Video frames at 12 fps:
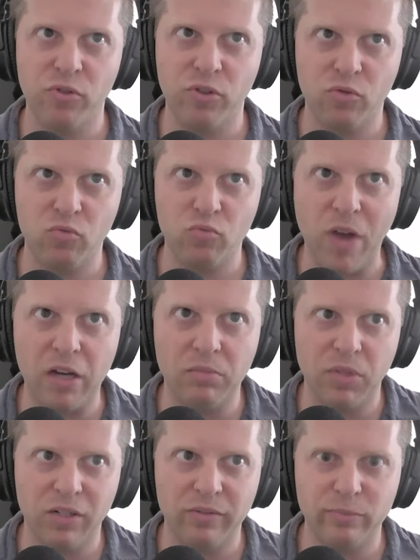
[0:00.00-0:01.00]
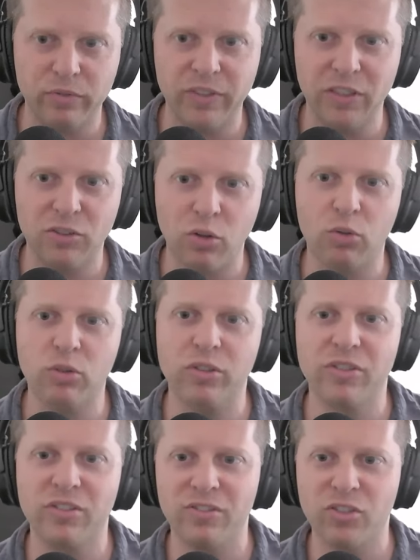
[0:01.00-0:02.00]
the realm of moving
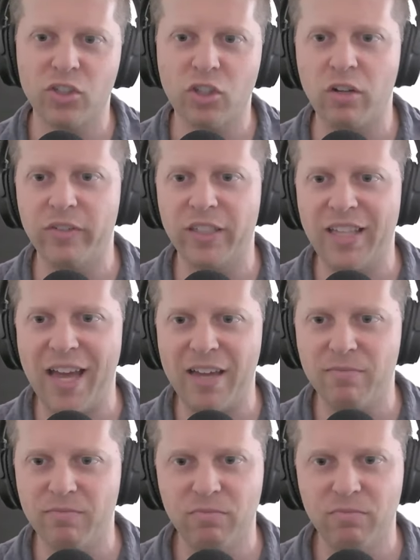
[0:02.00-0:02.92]
towards solving that